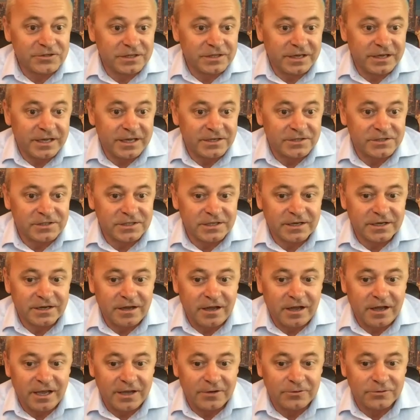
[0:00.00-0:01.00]
the hashtag
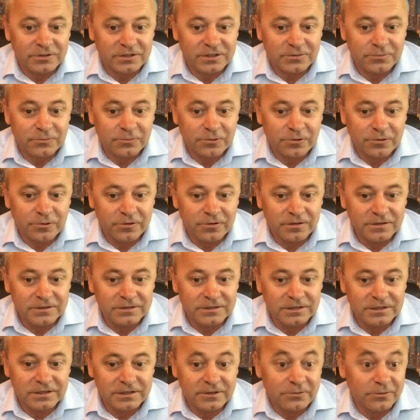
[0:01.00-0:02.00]
IoT World.
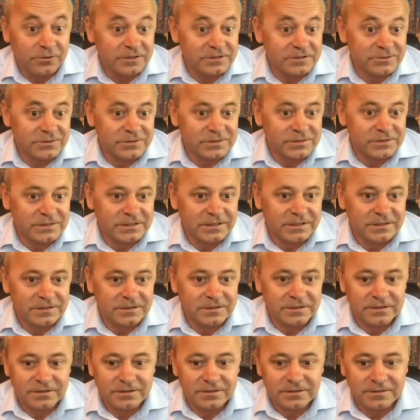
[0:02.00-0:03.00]
You also see
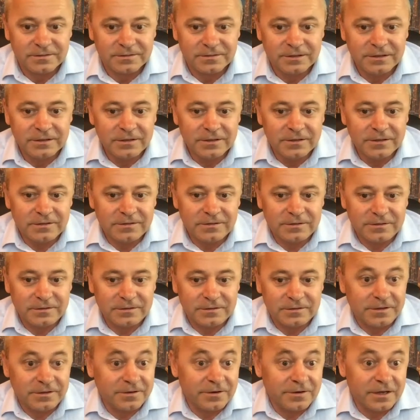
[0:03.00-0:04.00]

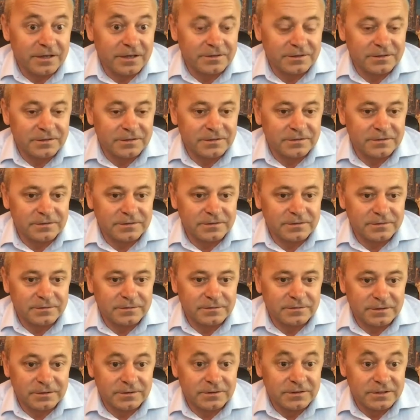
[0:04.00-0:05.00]
there on the
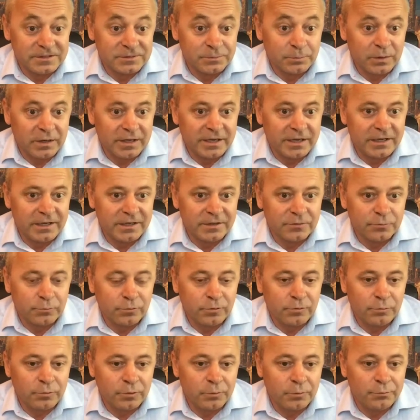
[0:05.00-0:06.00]
display, and
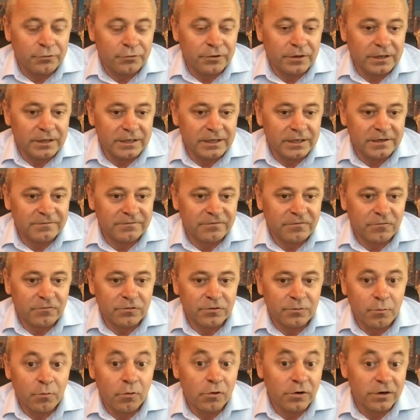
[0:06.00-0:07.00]
we'll put a link for
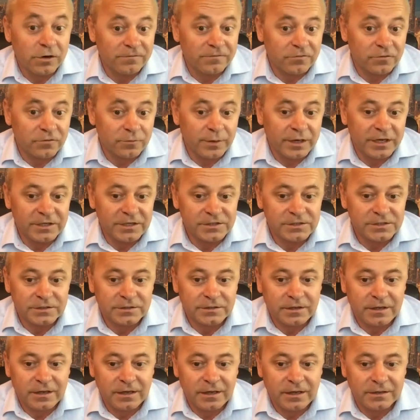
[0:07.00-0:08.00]
more
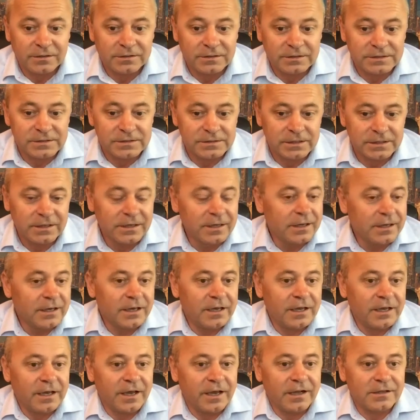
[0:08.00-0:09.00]
information on this
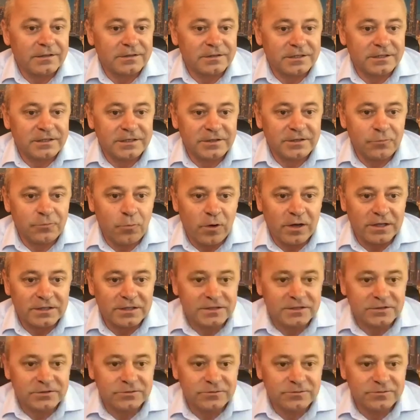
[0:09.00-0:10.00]

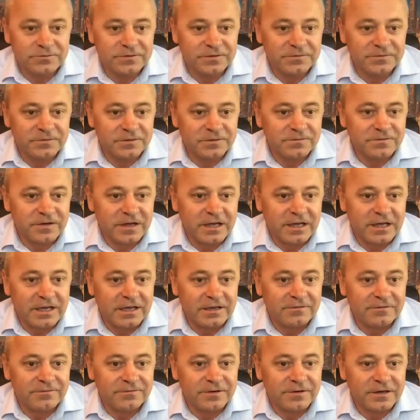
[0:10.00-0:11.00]

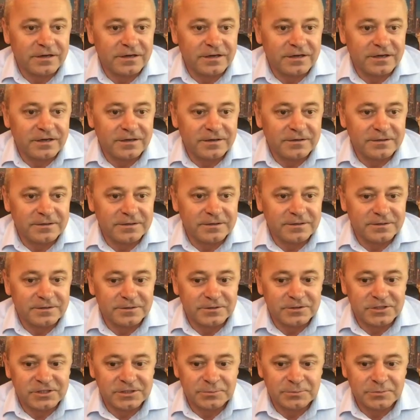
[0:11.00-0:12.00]
ALT1255
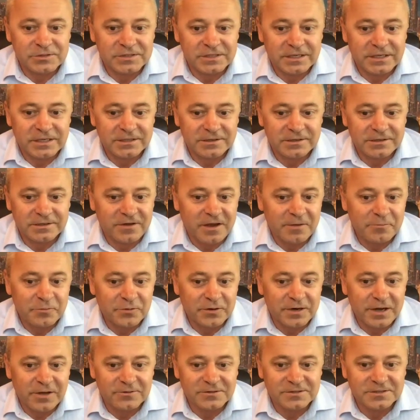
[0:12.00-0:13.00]
chipset, if I
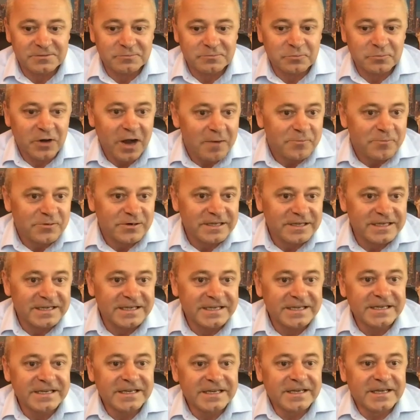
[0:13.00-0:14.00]
pronounce it properly.
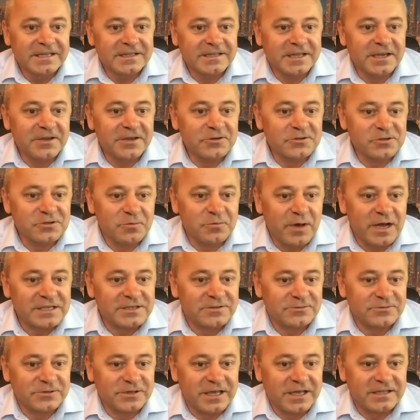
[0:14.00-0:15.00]
Thank you so much
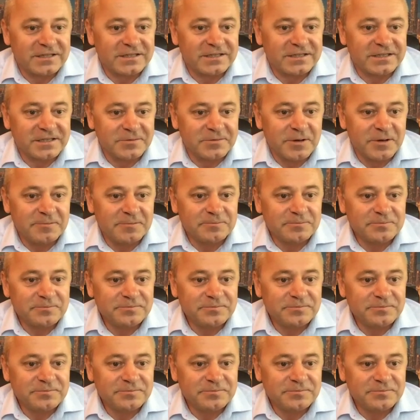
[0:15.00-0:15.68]
for that, Dima.